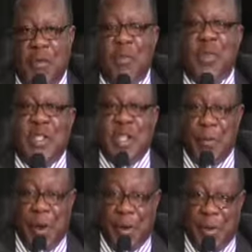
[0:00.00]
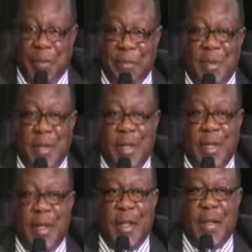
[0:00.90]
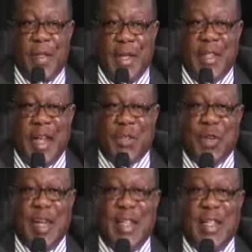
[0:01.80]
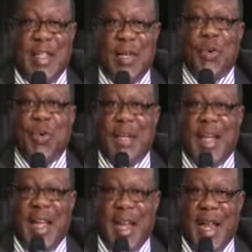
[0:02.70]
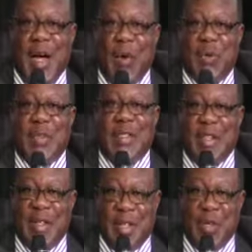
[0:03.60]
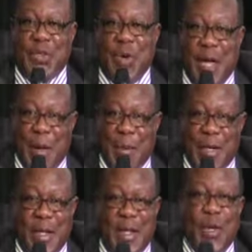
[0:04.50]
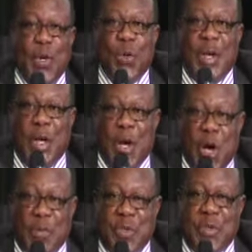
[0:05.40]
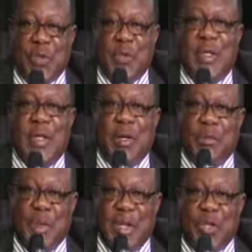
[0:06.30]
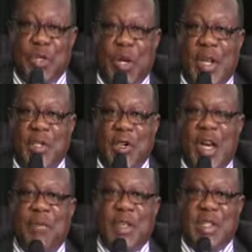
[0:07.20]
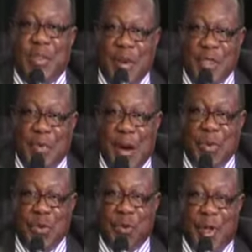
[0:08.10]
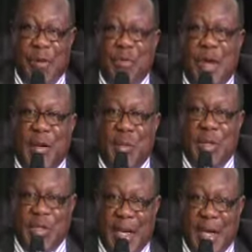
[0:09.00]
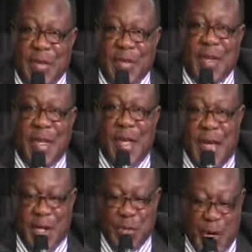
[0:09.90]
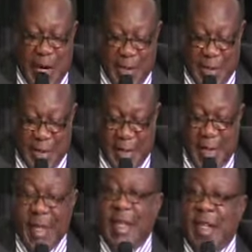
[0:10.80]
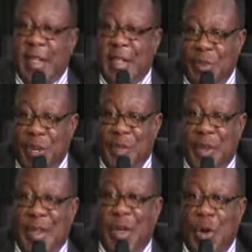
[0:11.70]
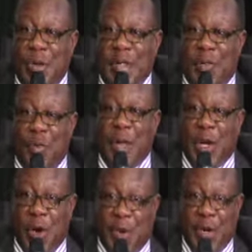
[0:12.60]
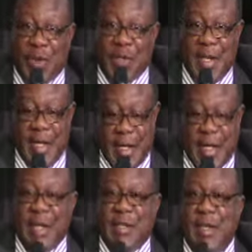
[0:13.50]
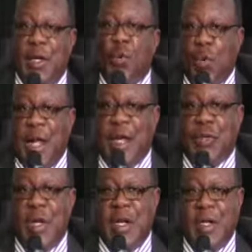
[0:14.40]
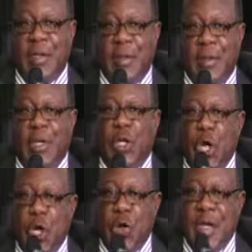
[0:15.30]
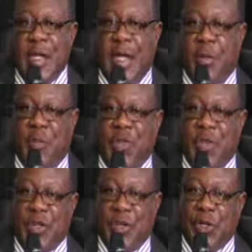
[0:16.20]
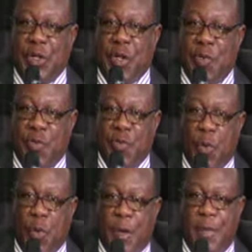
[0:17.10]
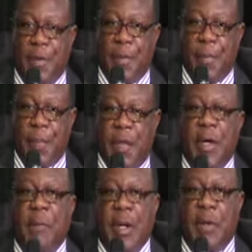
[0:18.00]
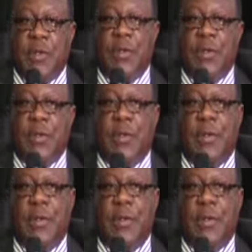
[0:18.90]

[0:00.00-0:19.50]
business model that actually would allow certain things to happen when it comes to making sure that you have the transboundary value chains as well as the development corridors that will actually not only help regional integration to move forward, but also